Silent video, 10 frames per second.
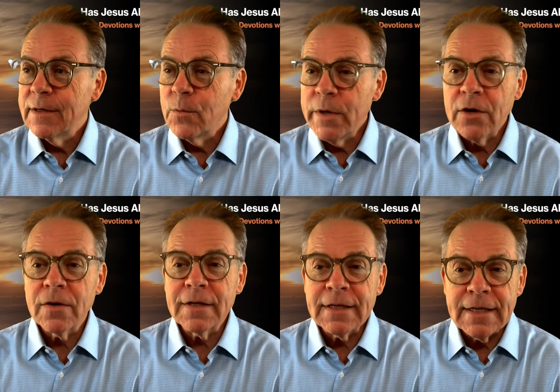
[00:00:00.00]
We are
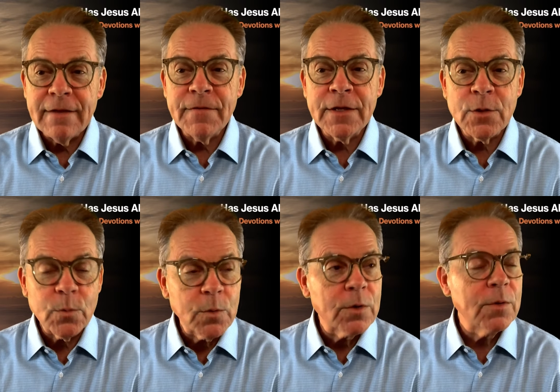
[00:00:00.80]
leaving the
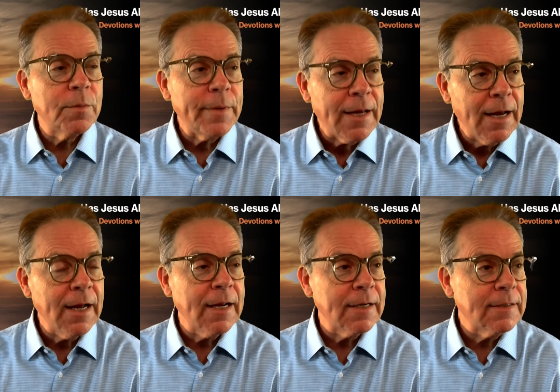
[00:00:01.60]
world
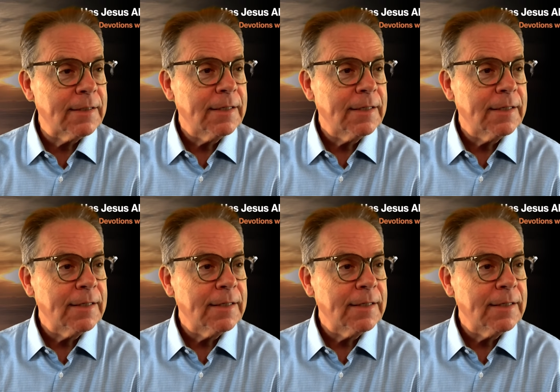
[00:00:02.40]
behind.